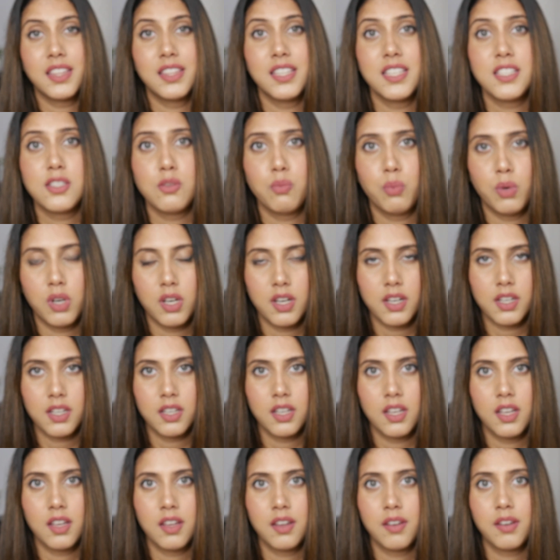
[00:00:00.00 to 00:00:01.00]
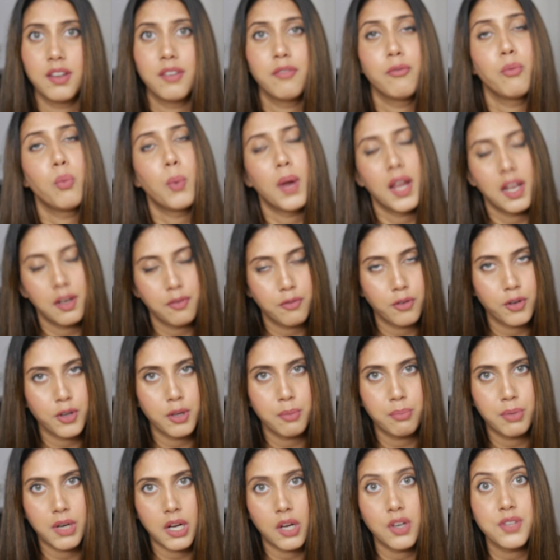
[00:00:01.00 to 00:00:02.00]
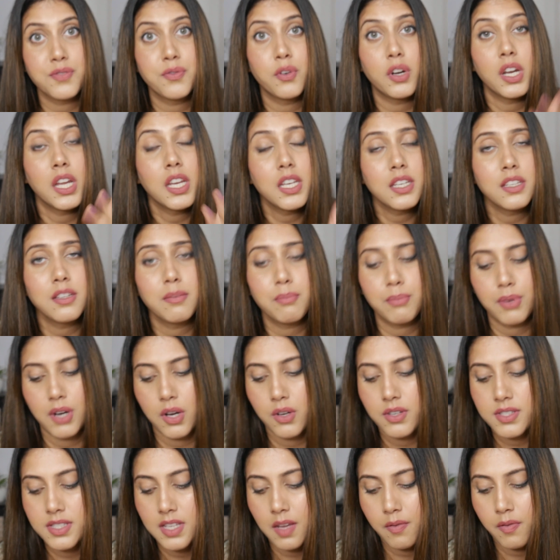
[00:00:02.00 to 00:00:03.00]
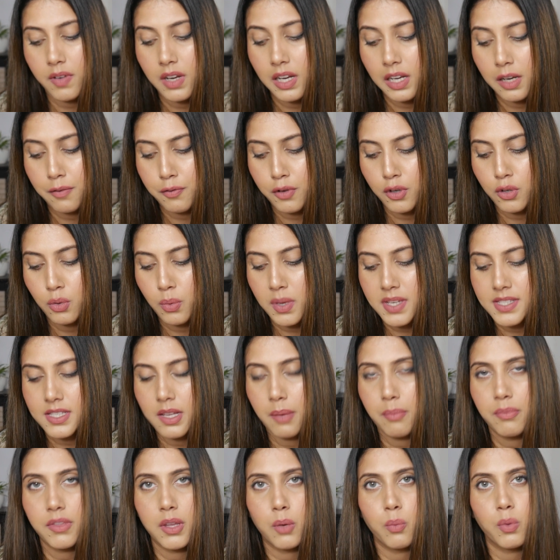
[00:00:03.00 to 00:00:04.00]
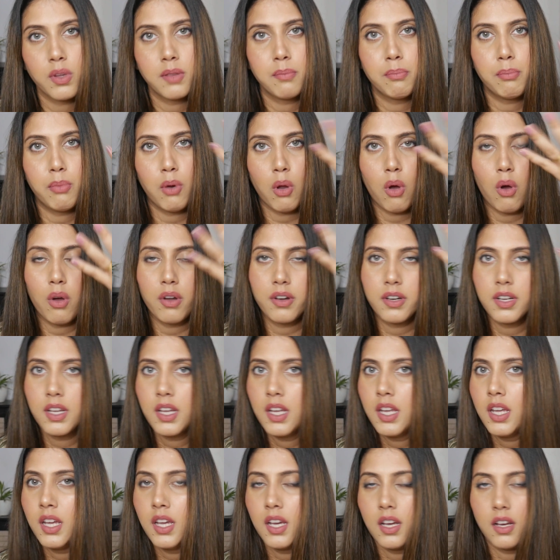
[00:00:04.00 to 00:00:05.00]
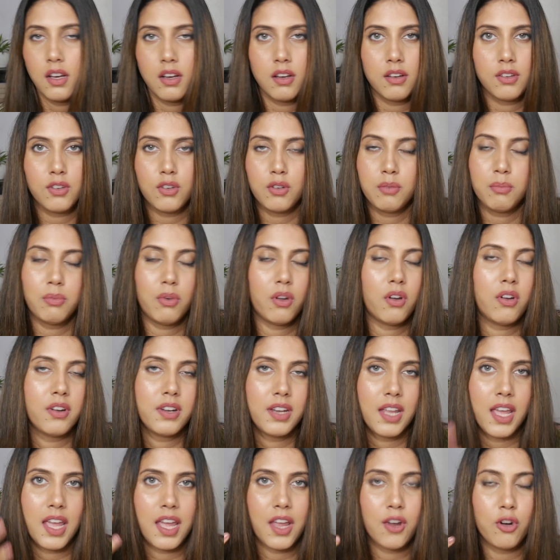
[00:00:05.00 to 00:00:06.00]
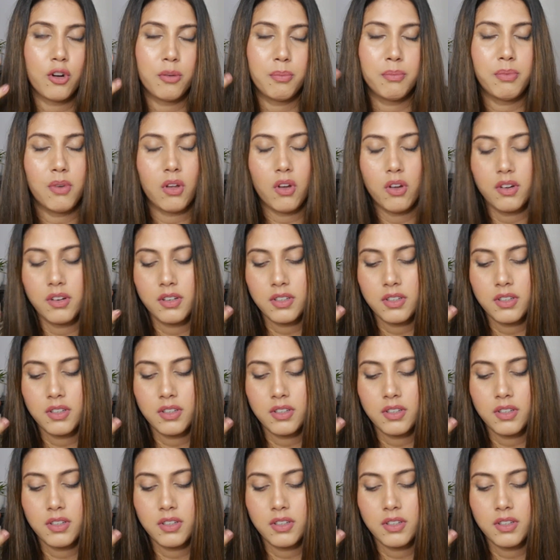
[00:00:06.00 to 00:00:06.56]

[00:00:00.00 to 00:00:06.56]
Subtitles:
this work well for your brows, for Indian brows. Definitely if you're doing something with blonde blonde hair or blonde